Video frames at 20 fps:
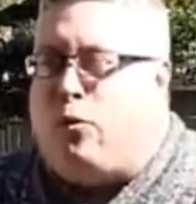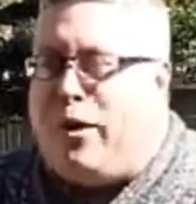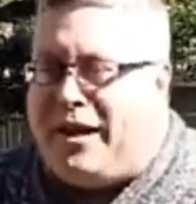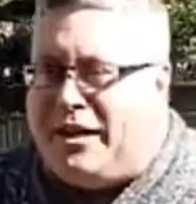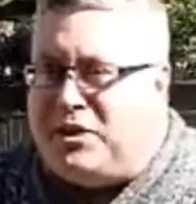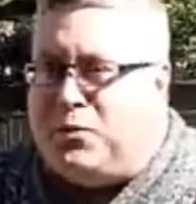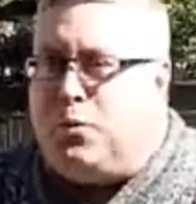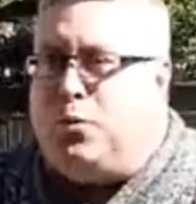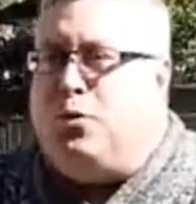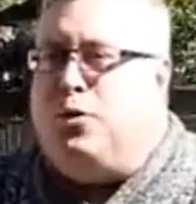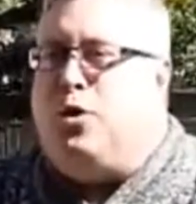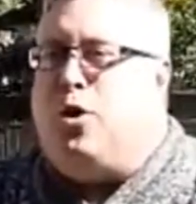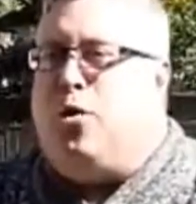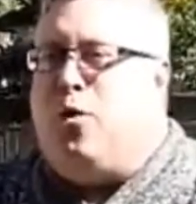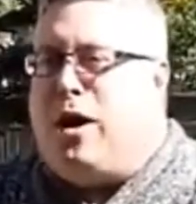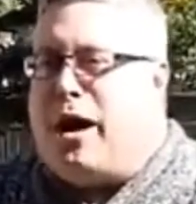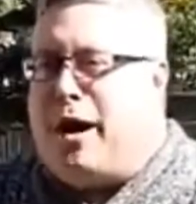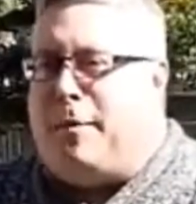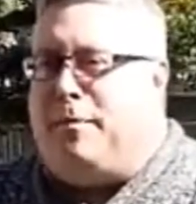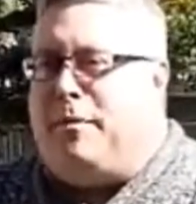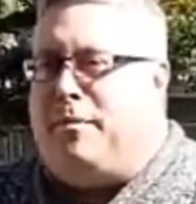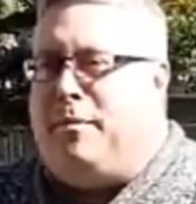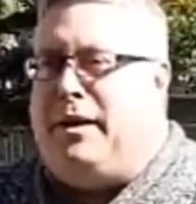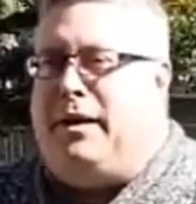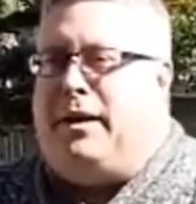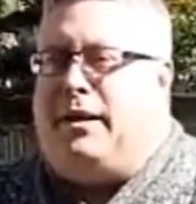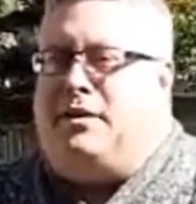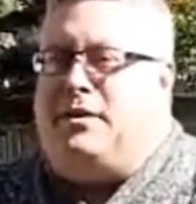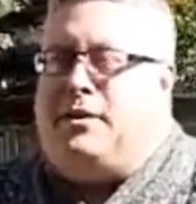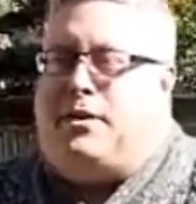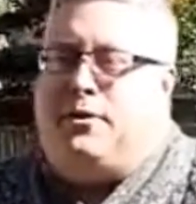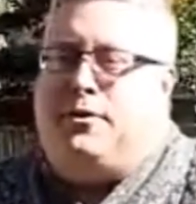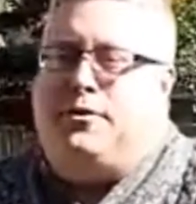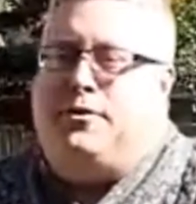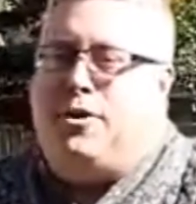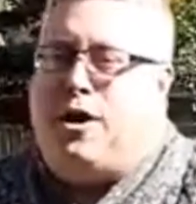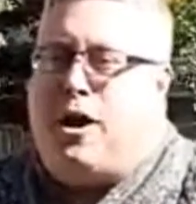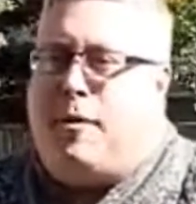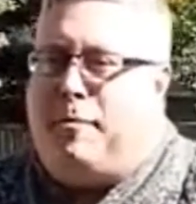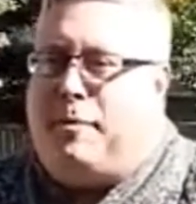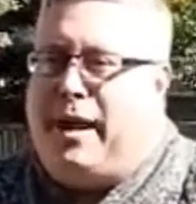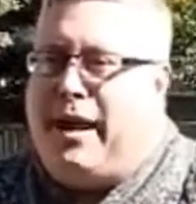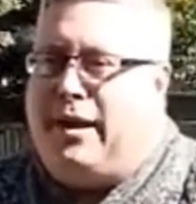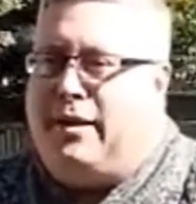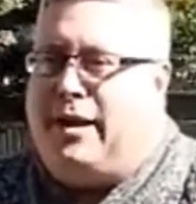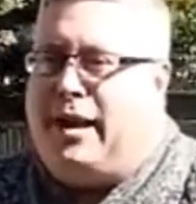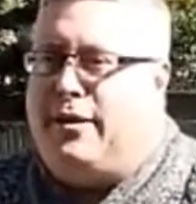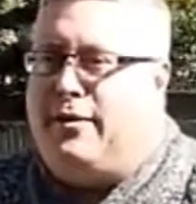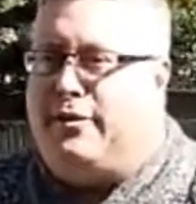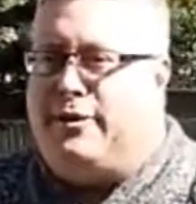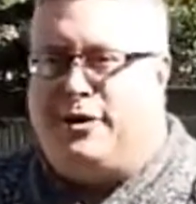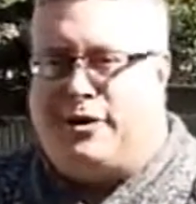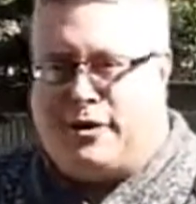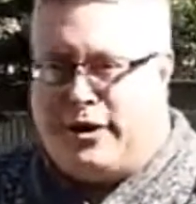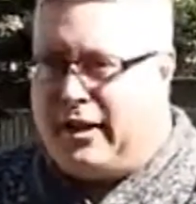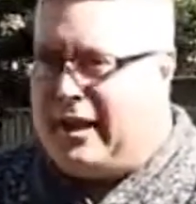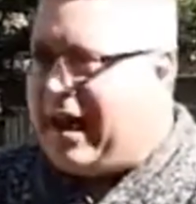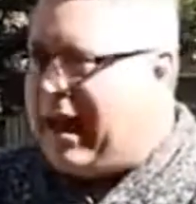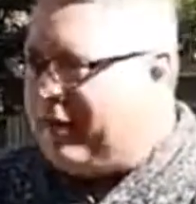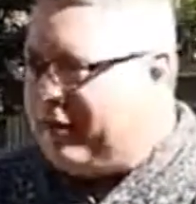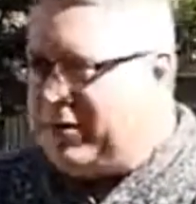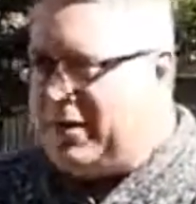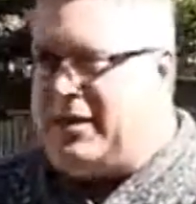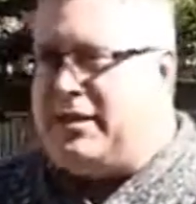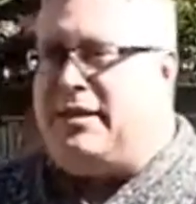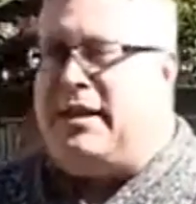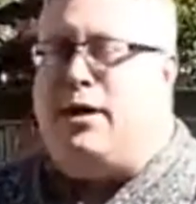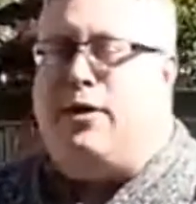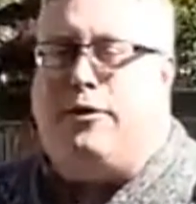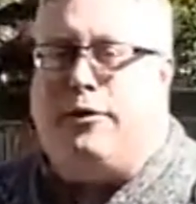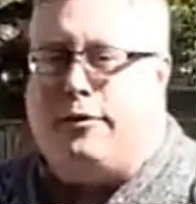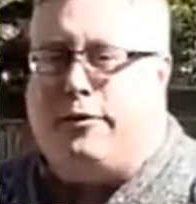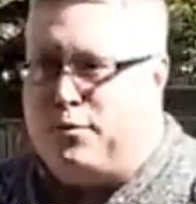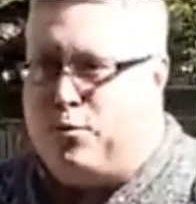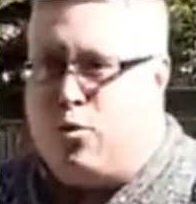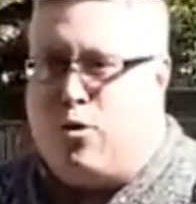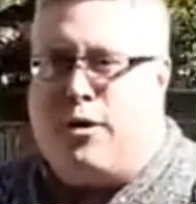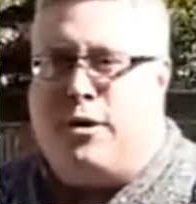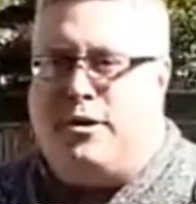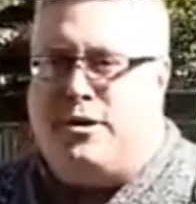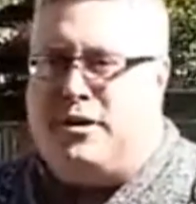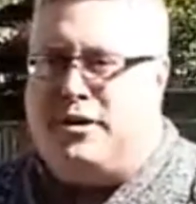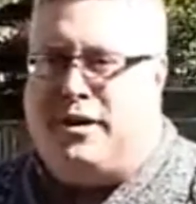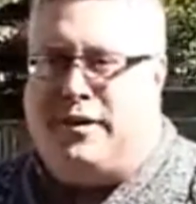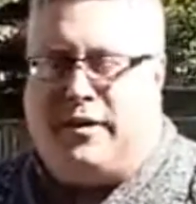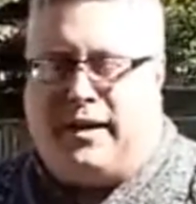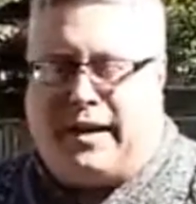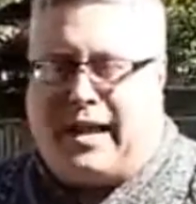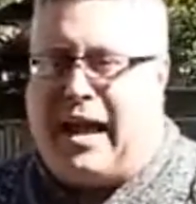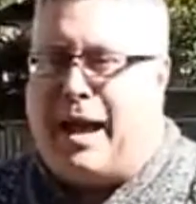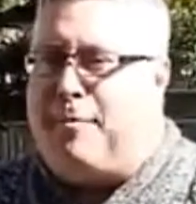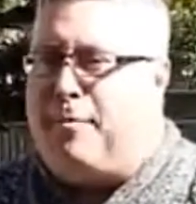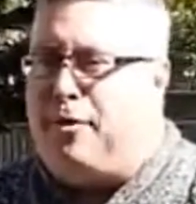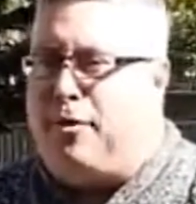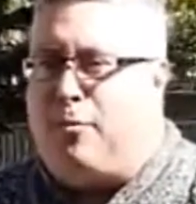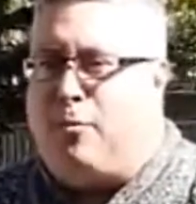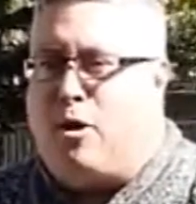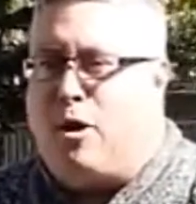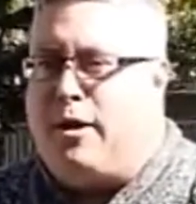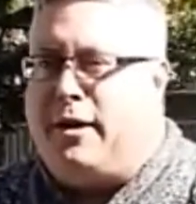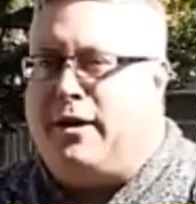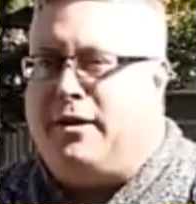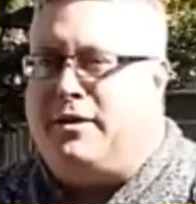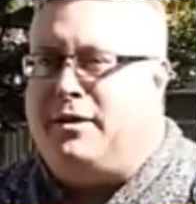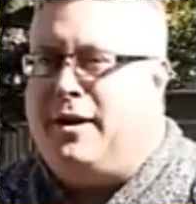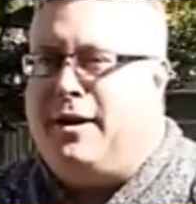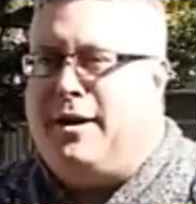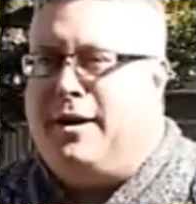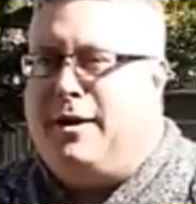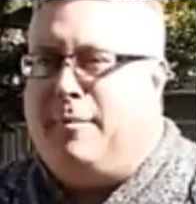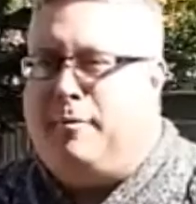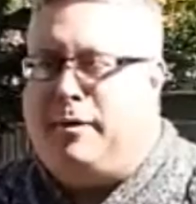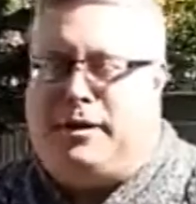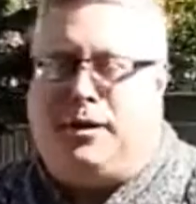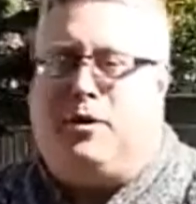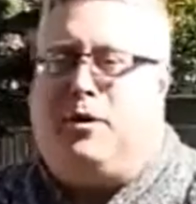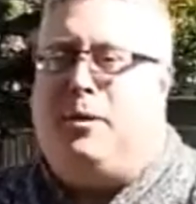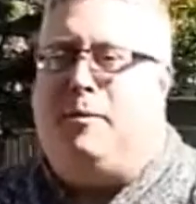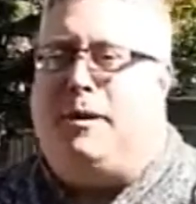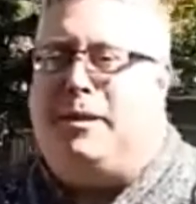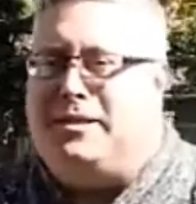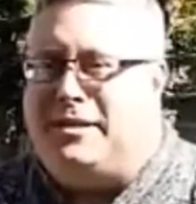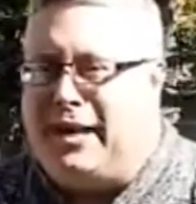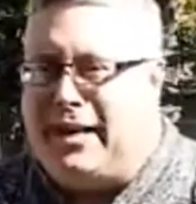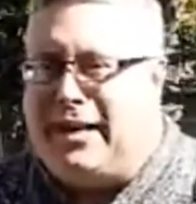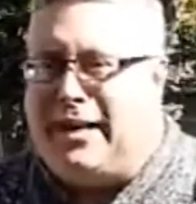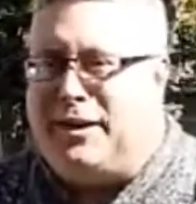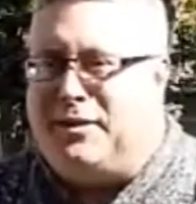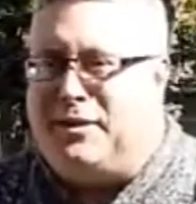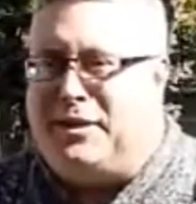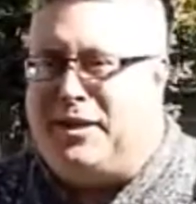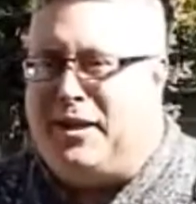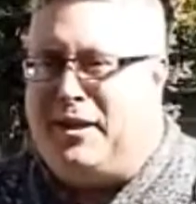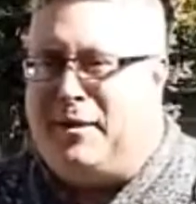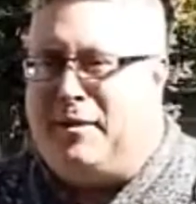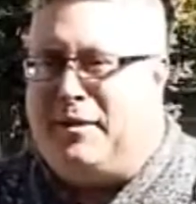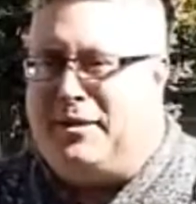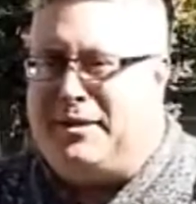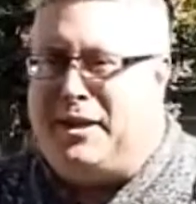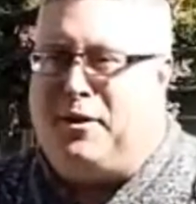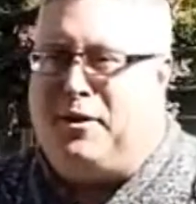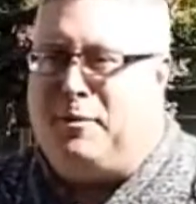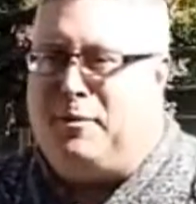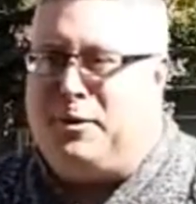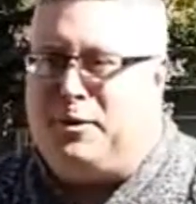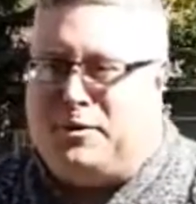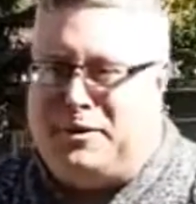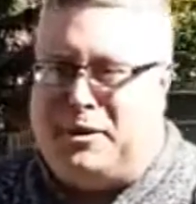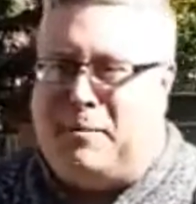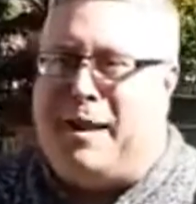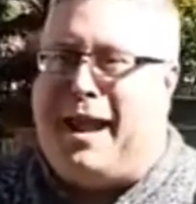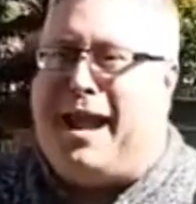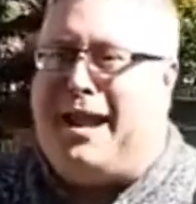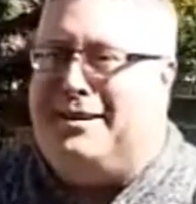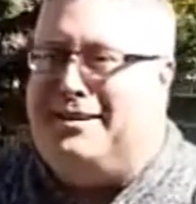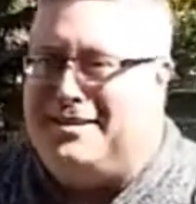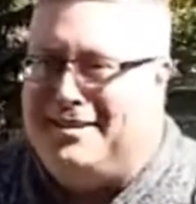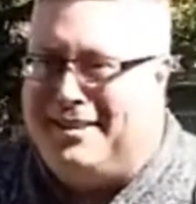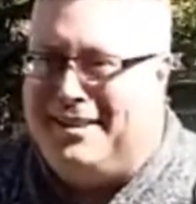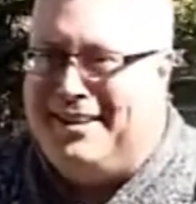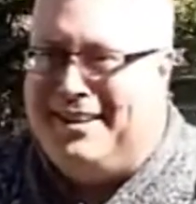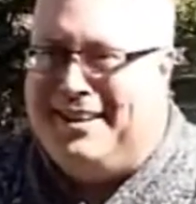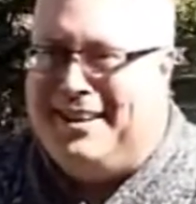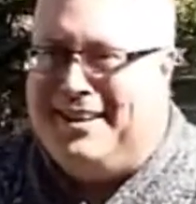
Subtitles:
rates will go up, because those non-bank lenders still have to sell those mortgages in the capital markets, but the only place they can now sell them to is the banks.